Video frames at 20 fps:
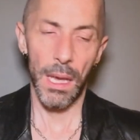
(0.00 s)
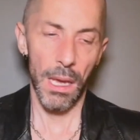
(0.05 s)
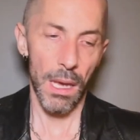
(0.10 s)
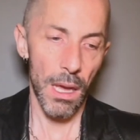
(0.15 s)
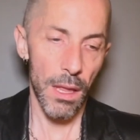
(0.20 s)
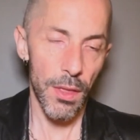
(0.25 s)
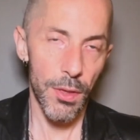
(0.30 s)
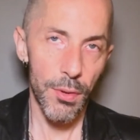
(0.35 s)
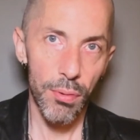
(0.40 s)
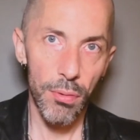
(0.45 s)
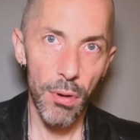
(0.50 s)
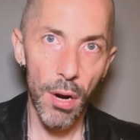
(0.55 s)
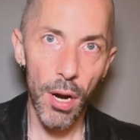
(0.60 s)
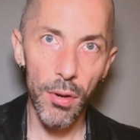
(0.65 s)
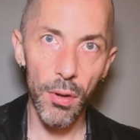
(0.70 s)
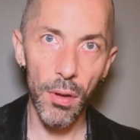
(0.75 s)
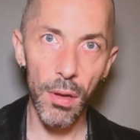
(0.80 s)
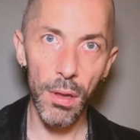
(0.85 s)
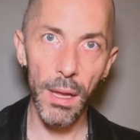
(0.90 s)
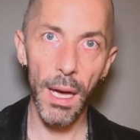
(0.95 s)
And throughout
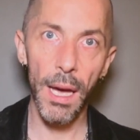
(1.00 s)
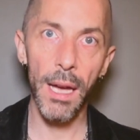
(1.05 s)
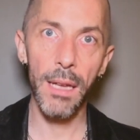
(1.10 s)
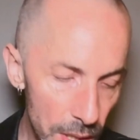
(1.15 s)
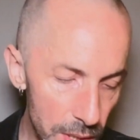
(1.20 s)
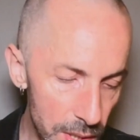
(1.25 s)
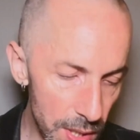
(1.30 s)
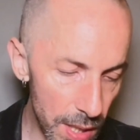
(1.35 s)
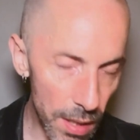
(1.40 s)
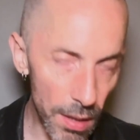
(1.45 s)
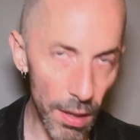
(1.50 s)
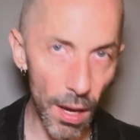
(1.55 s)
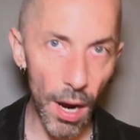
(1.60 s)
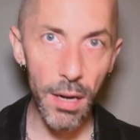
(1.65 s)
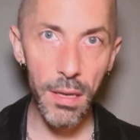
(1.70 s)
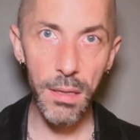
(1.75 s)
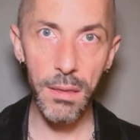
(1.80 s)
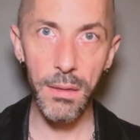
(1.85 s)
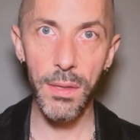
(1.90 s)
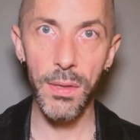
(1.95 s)
all that, she
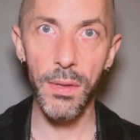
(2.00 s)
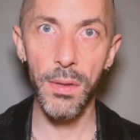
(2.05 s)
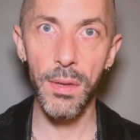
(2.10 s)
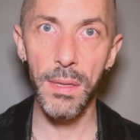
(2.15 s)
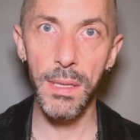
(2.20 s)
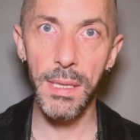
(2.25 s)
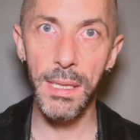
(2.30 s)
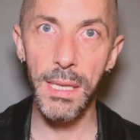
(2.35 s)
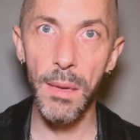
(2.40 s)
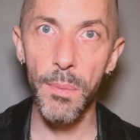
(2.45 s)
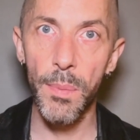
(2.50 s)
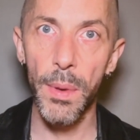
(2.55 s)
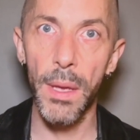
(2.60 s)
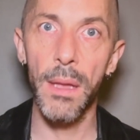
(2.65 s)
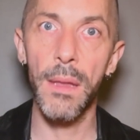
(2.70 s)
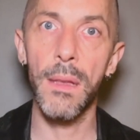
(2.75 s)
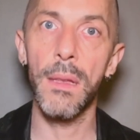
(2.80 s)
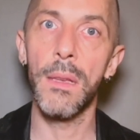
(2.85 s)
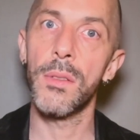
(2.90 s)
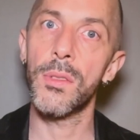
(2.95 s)
allowed it to seep
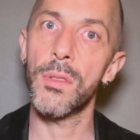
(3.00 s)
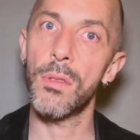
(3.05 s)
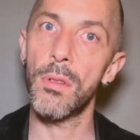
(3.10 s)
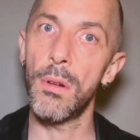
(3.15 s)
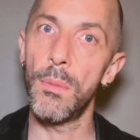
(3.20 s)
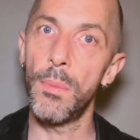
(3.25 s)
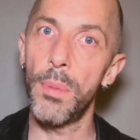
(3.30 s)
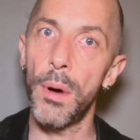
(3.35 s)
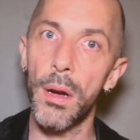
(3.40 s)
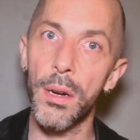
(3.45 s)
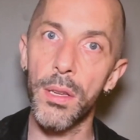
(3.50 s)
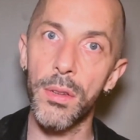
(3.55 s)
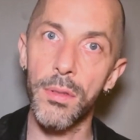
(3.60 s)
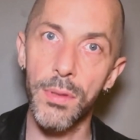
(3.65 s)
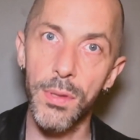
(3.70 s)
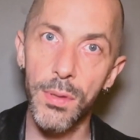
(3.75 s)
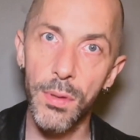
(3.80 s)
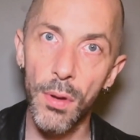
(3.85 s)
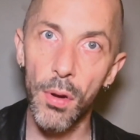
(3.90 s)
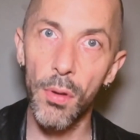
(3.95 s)
in to her body, her
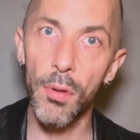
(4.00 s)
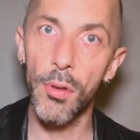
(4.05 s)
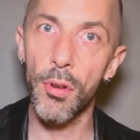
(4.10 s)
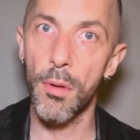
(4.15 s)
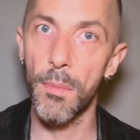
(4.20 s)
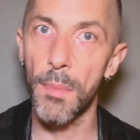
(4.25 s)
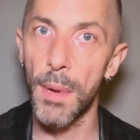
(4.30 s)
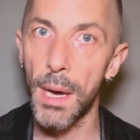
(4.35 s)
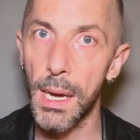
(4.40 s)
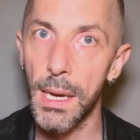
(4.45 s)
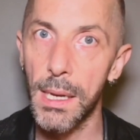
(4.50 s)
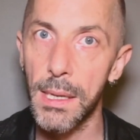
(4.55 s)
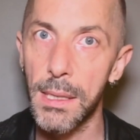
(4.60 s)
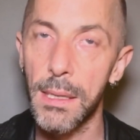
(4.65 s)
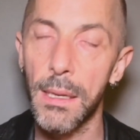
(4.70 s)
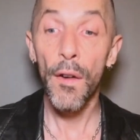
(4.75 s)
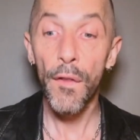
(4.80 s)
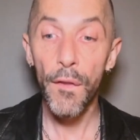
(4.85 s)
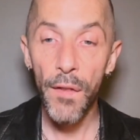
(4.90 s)
soul, her mind,